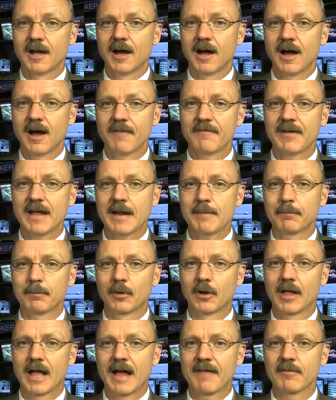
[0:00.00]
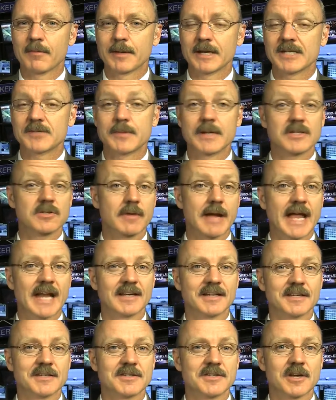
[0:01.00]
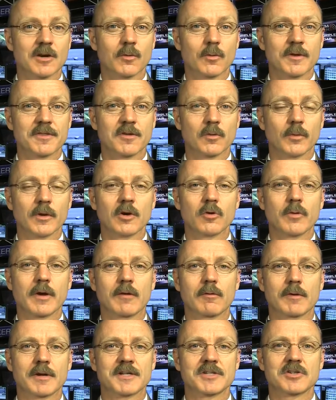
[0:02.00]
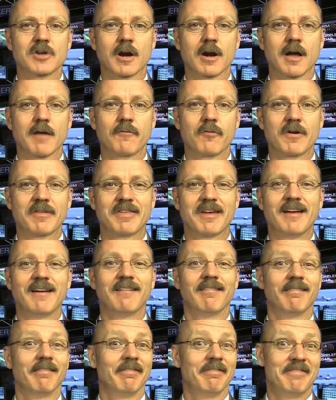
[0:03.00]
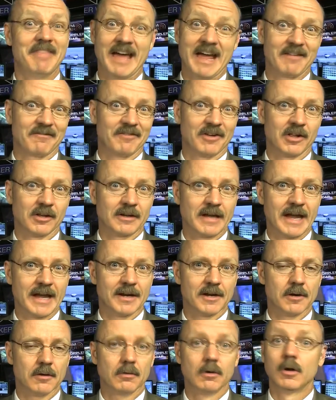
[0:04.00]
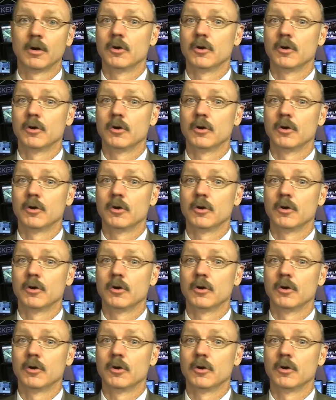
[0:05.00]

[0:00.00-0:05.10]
of April. Hi, everybody. Spencer Atkins here with you. Real quick, want to start off with that volcano.